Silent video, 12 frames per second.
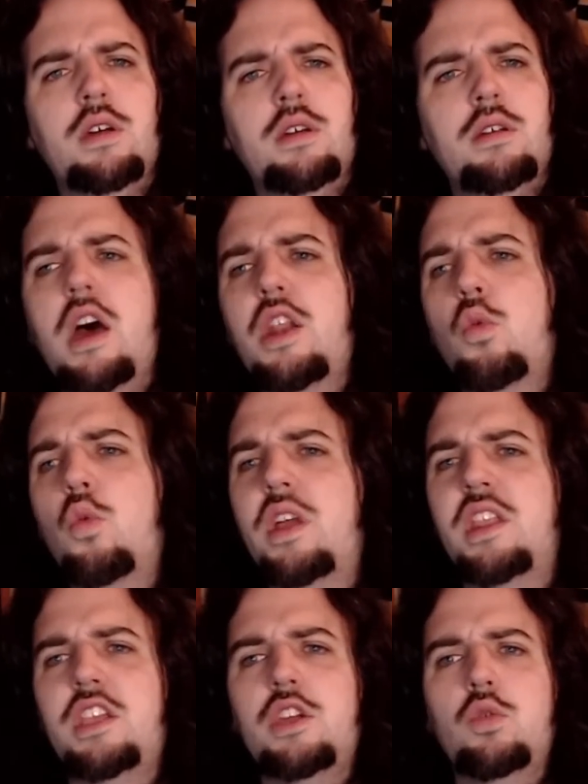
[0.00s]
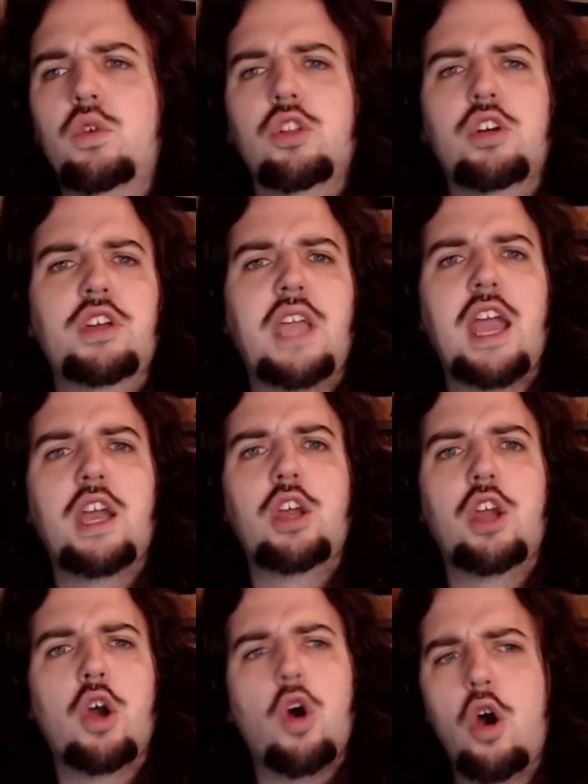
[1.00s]
Not a win that you would look at and
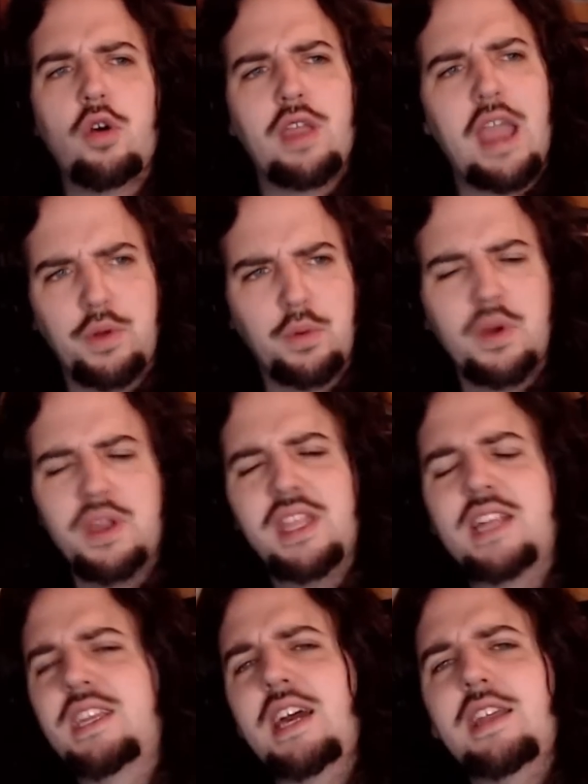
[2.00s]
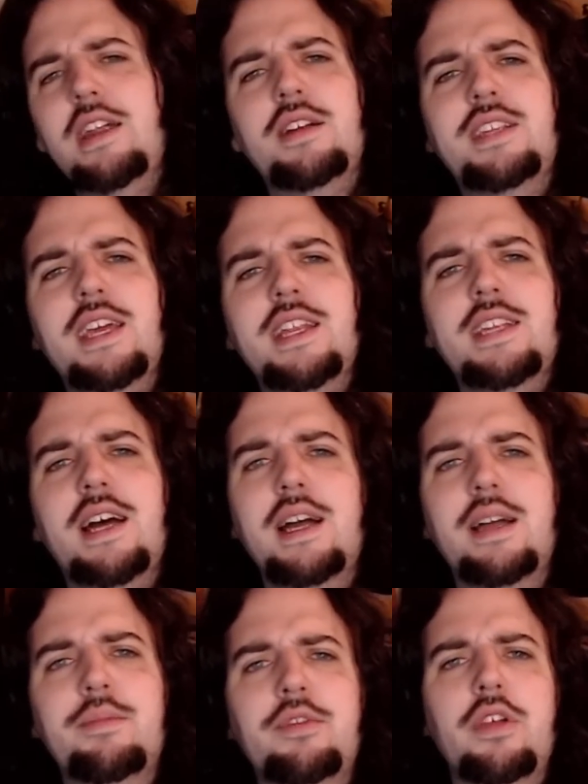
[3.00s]
go, oh yeah, we win that 10 out of 10
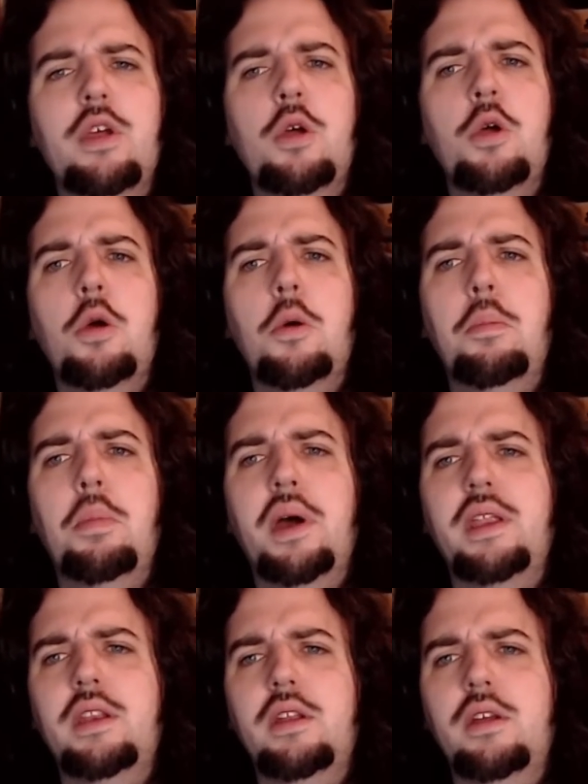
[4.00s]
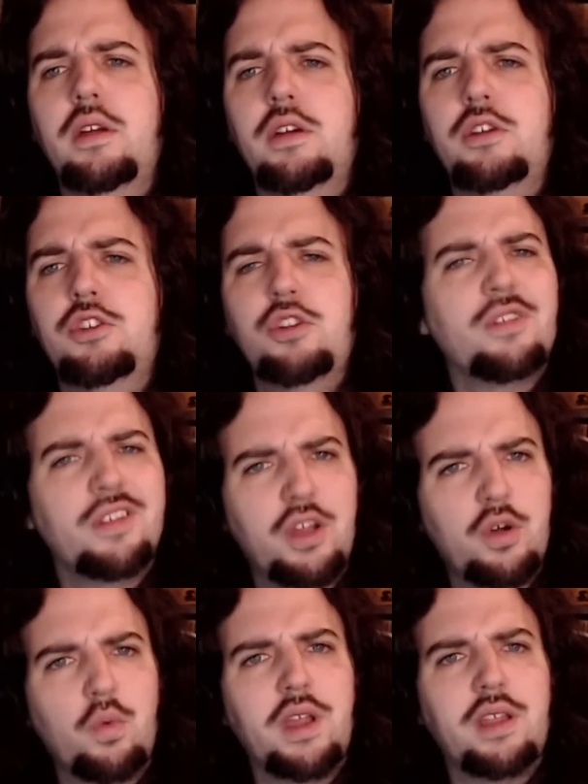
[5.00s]
times. But certainly a
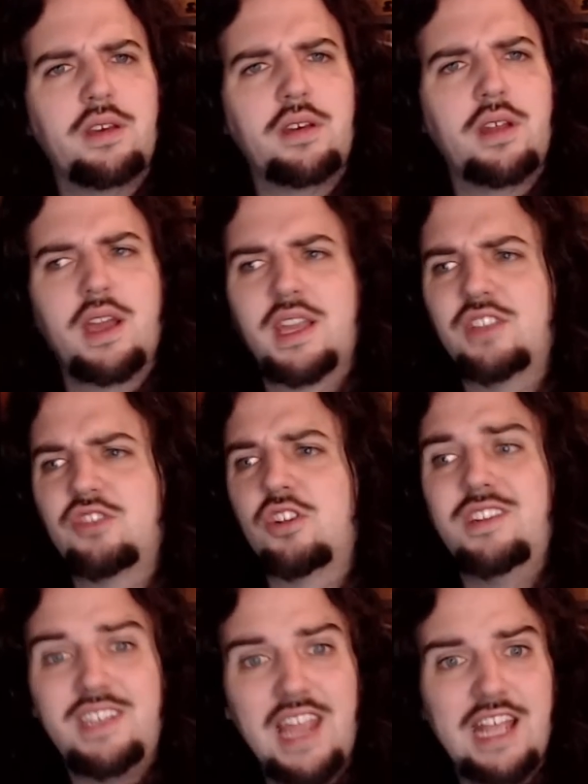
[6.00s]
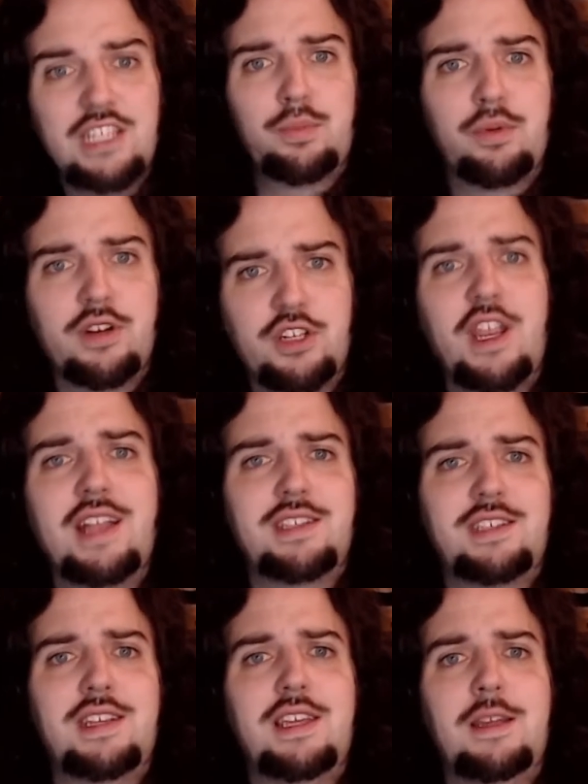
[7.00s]
win against a desperate Jets
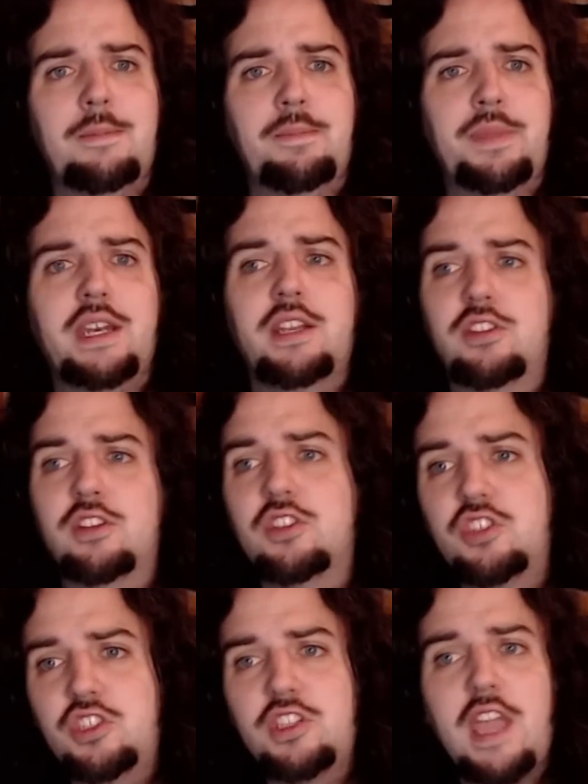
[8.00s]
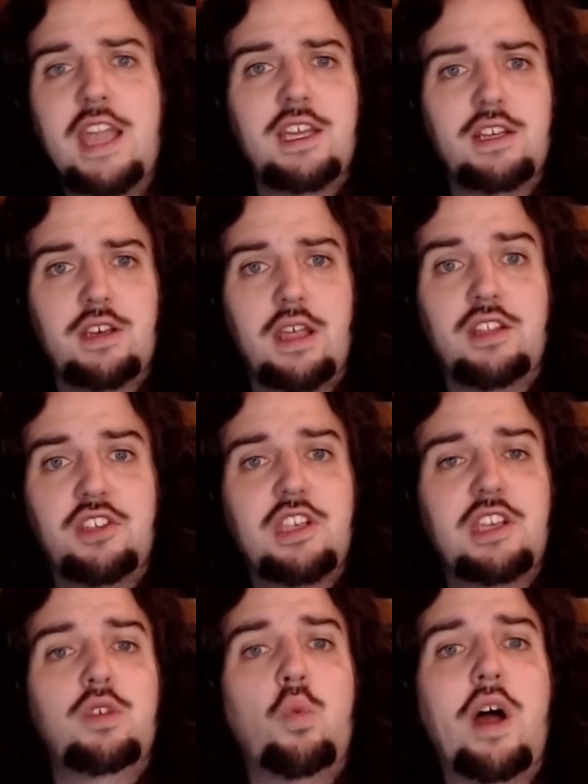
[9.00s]
team that is in the
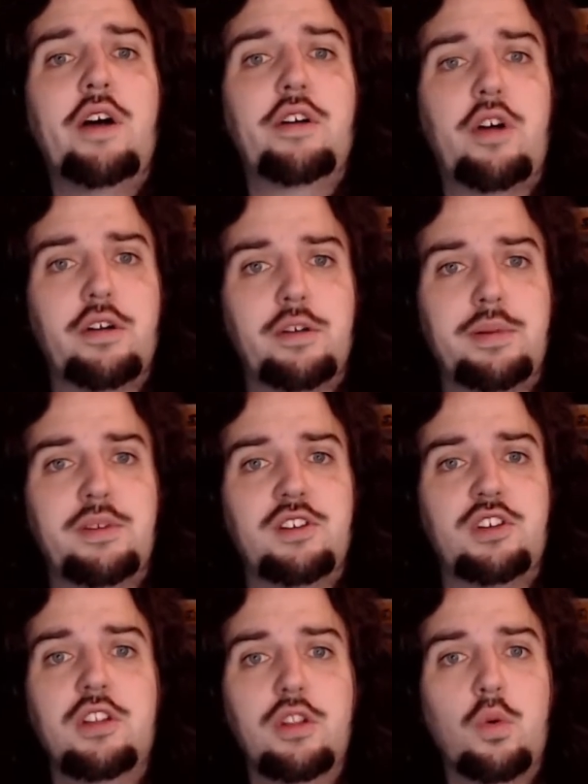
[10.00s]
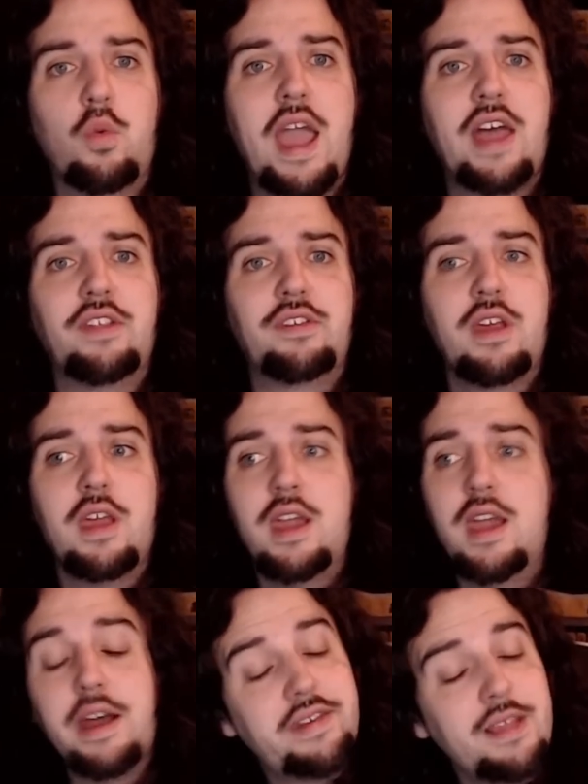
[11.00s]
second wild card position in the West.
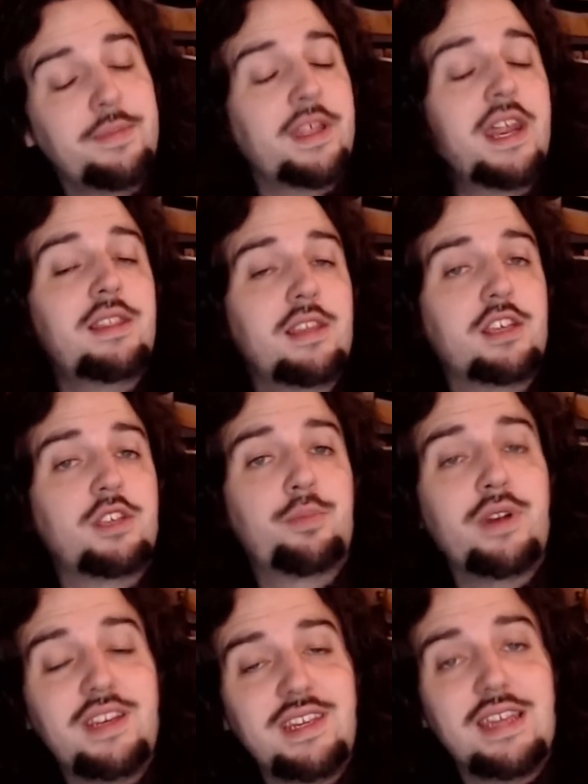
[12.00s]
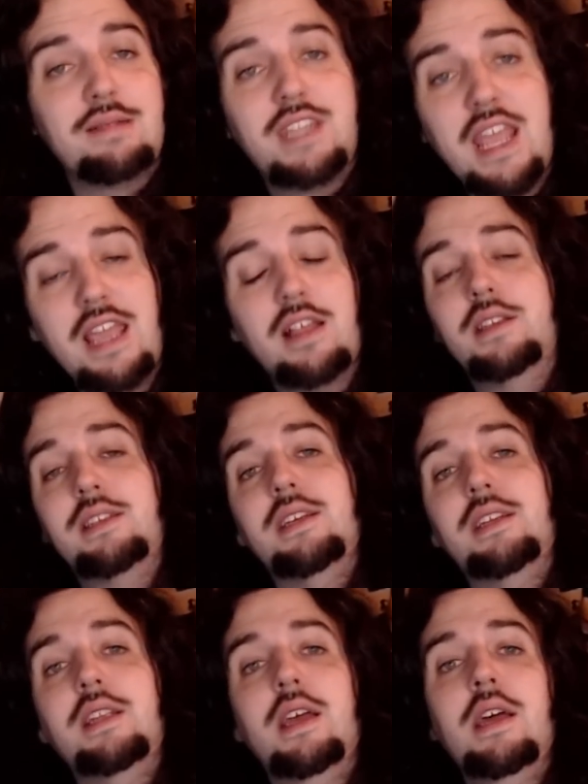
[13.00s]
A team that I think is pretty damn
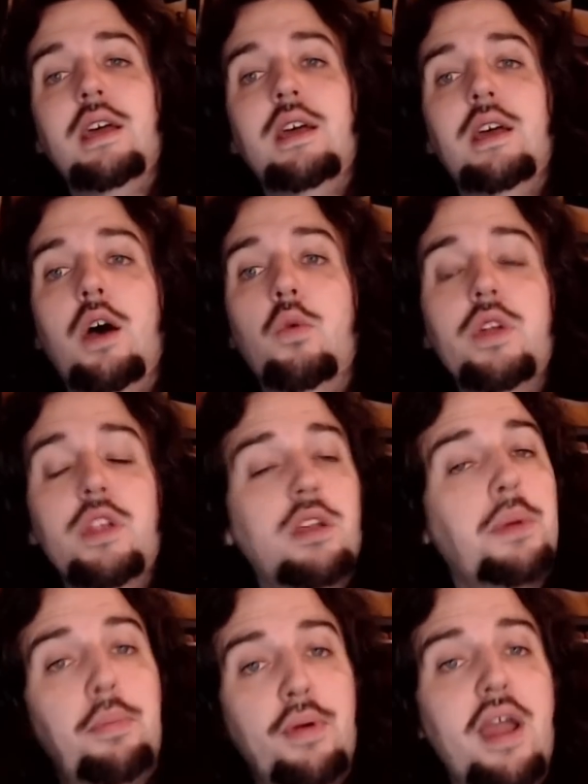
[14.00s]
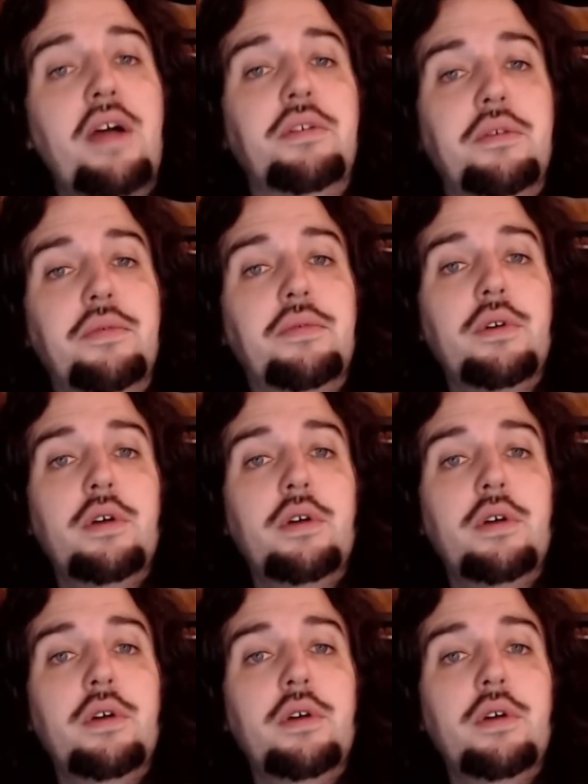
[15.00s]
talented. A win you can be proud of.